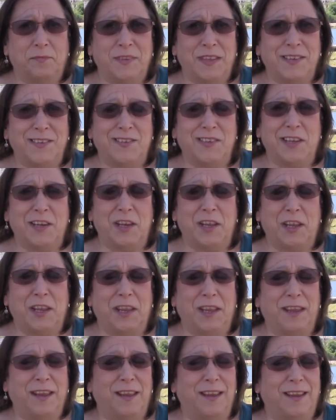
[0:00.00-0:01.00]
is that
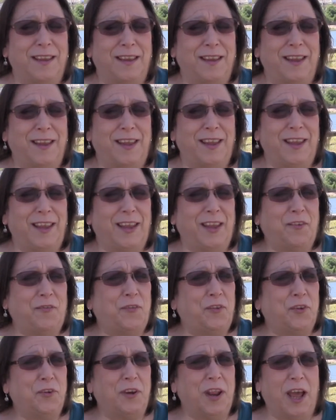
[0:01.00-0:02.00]

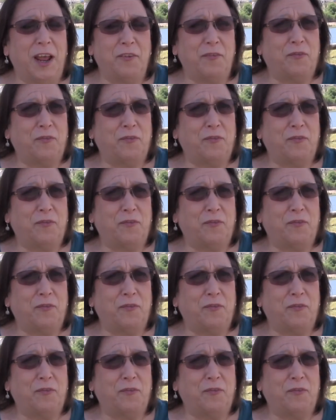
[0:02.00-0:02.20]
if you're not